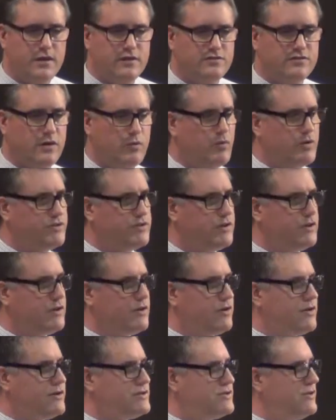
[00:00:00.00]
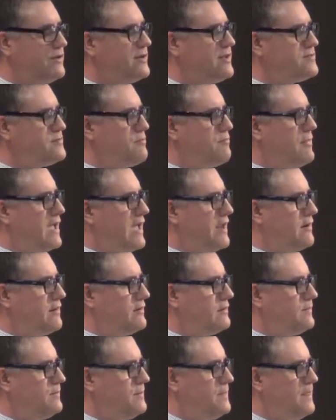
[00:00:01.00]
So I want to encourage you, it doesn't
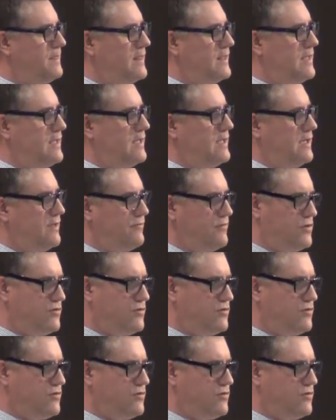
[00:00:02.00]
matter if